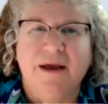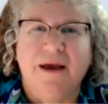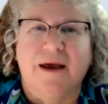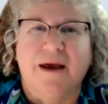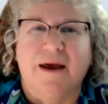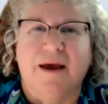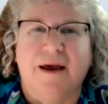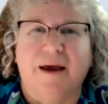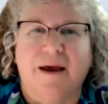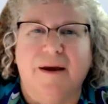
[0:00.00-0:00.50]

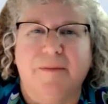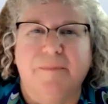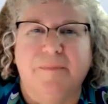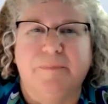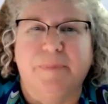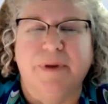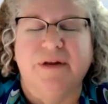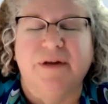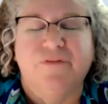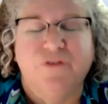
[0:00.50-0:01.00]

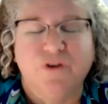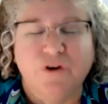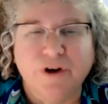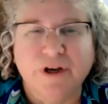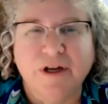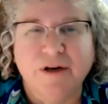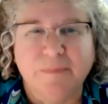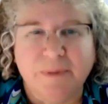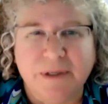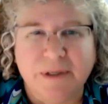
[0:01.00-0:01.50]
But if you're
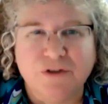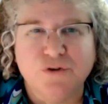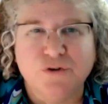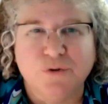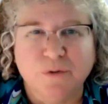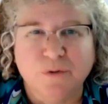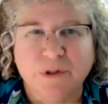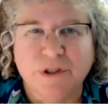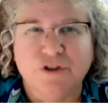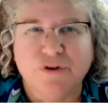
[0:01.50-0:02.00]
going to be
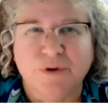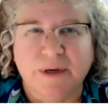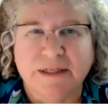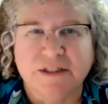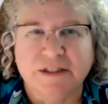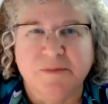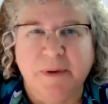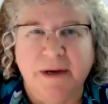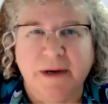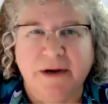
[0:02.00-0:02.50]
truly
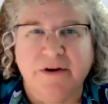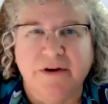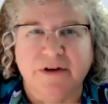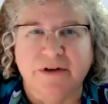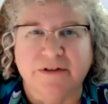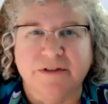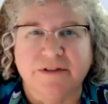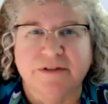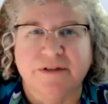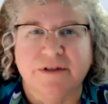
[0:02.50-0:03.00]

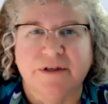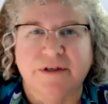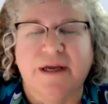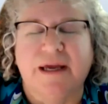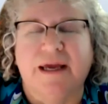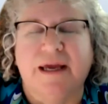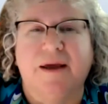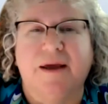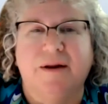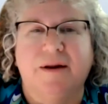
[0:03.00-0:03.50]
transparent
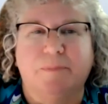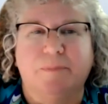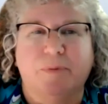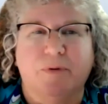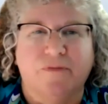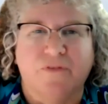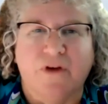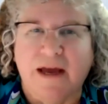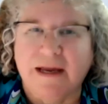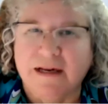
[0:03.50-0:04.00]
and
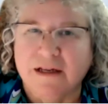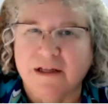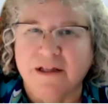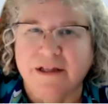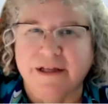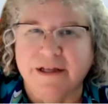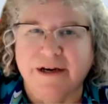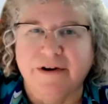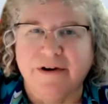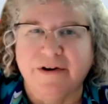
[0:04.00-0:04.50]
provide
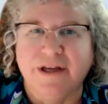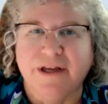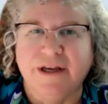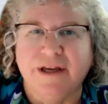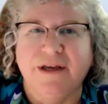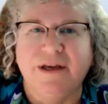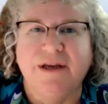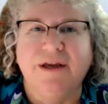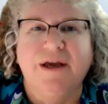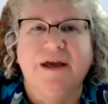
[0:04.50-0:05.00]

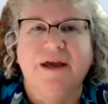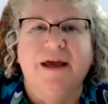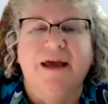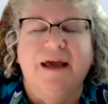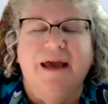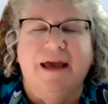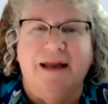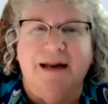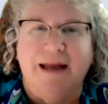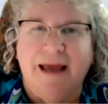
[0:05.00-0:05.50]
clarity
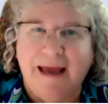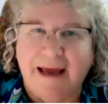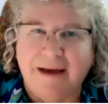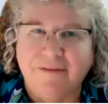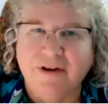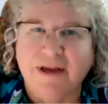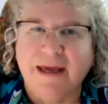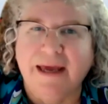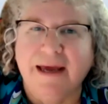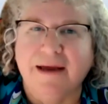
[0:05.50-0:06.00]
and
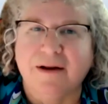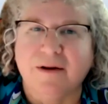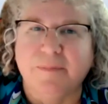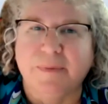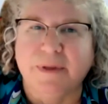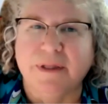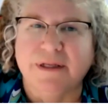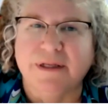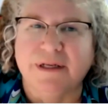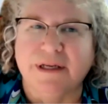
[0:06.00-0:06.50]
have
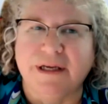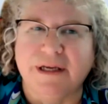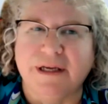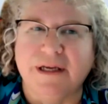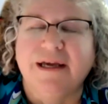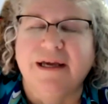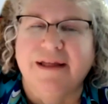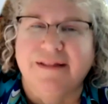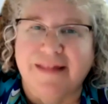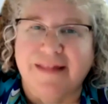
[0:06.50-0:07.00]

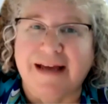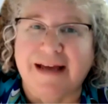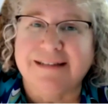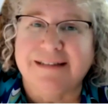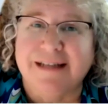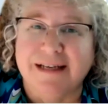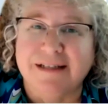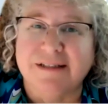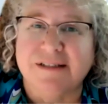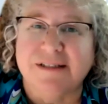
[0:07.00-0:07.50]
accountability, that
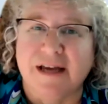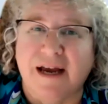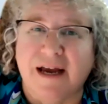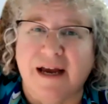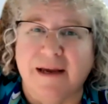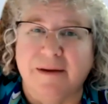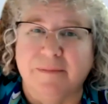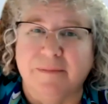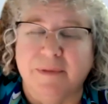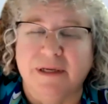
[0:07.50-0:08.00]
takes
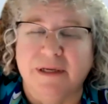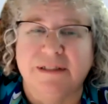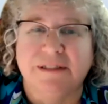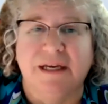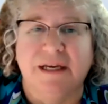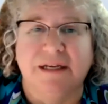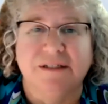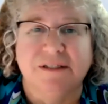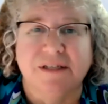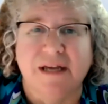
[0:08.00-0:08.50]
time. It
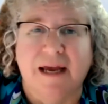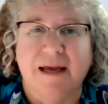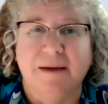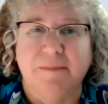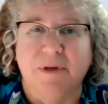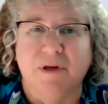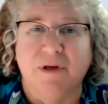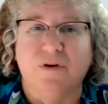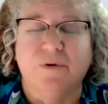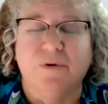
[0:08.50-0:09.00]
takes time
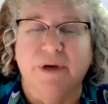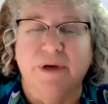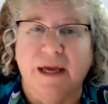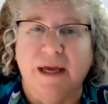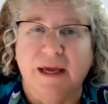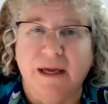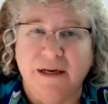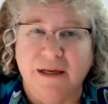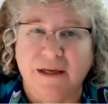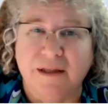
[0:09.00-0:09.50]
in
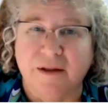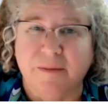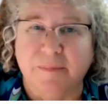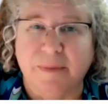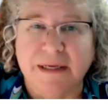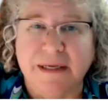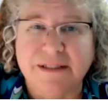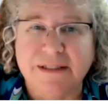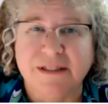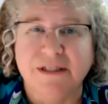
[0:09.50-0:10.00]
creating the
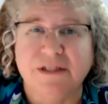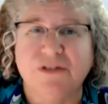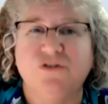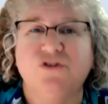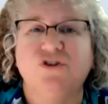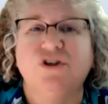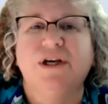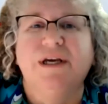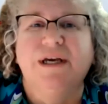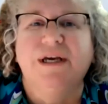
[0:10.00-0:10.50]

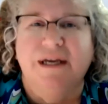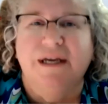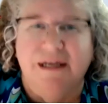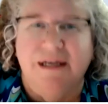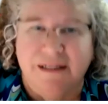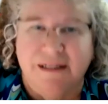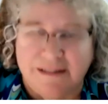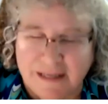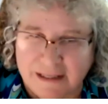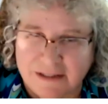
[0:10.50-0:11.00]
message.
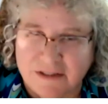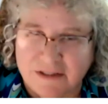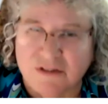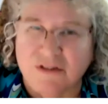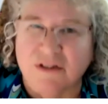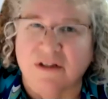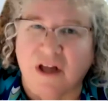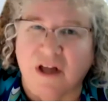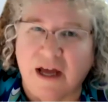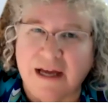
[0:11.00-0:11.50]
It takes
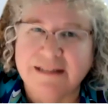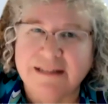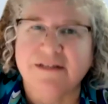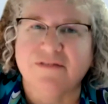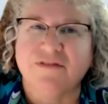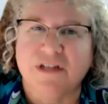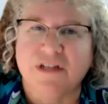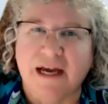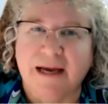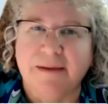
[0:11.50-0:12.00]
lots
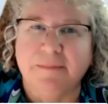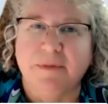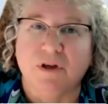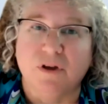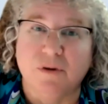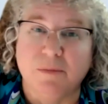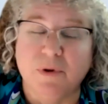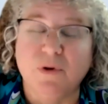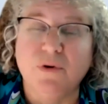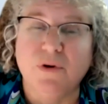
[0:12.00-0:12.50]
of time in
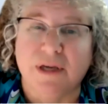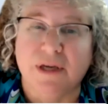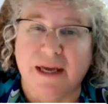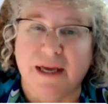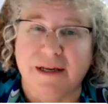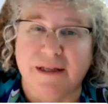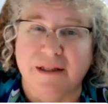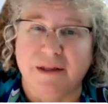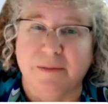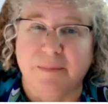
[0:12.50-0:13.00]

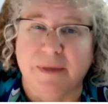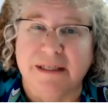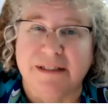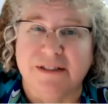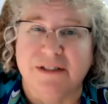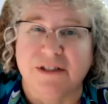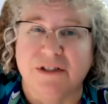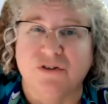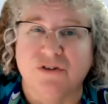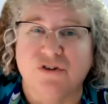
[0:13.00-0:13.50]
communicating the
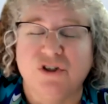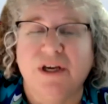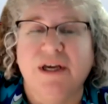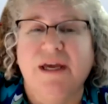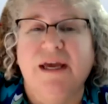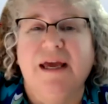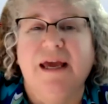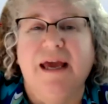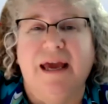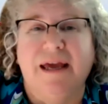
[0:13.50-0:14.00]
message.
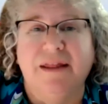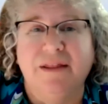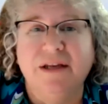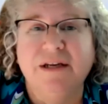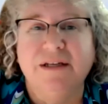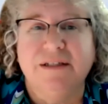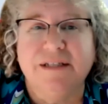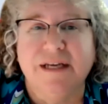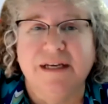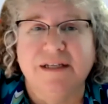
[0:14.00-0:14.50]
And then
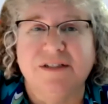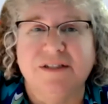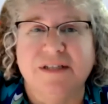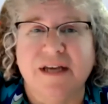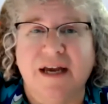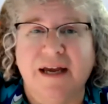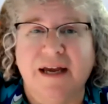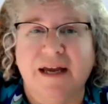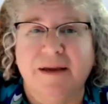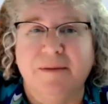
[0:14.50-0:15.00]
it takes
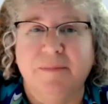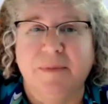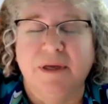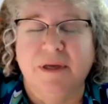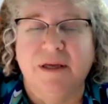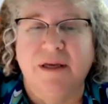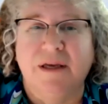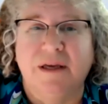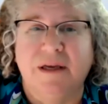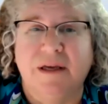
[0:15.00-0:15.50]
time
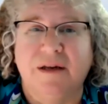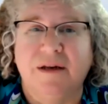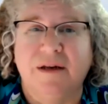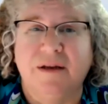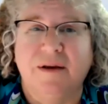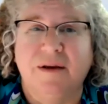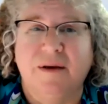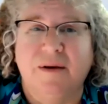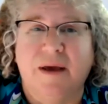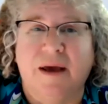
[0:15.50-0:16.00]

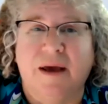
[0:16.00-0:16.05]
in